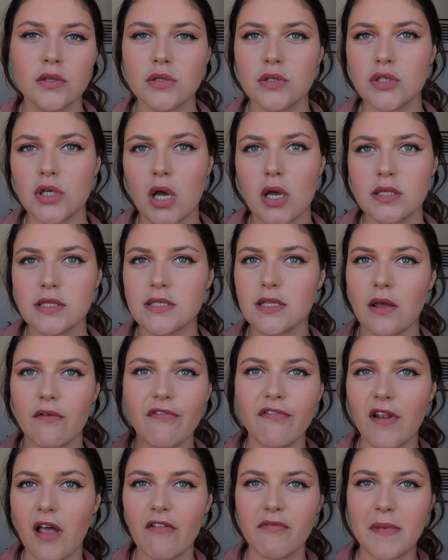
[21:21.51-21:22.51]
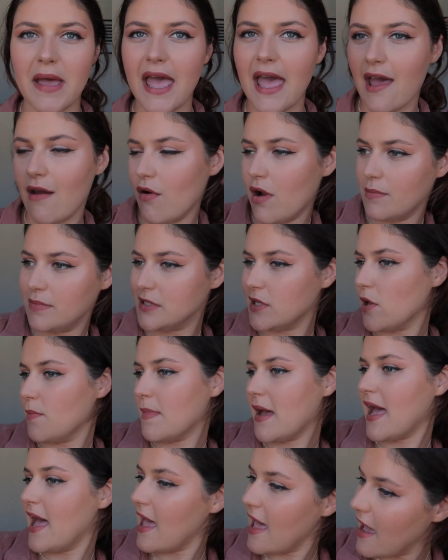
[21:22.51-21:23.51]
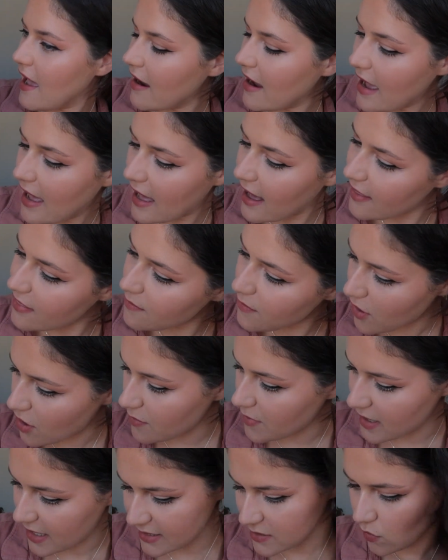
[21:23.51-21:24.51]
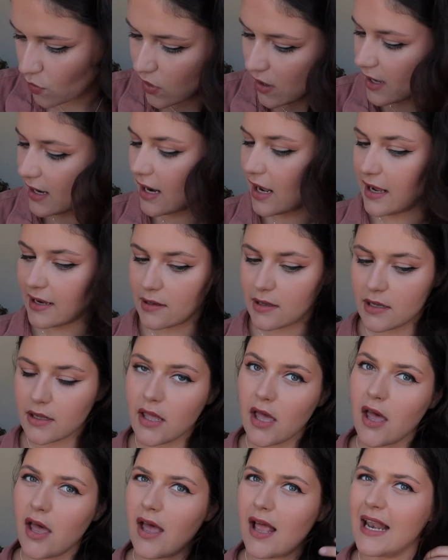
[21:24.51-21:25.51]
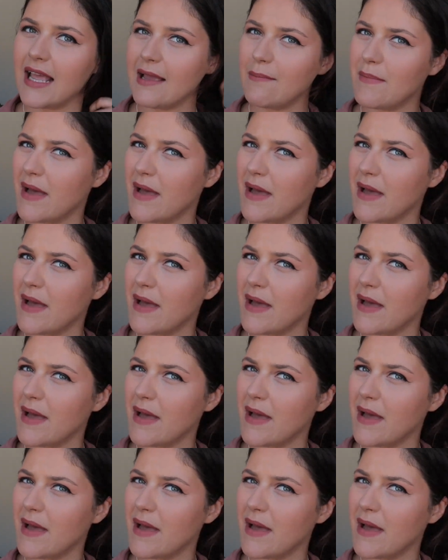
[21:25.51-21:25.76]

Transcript: just fluff my hair up. So my hair at the moment is quite like curly,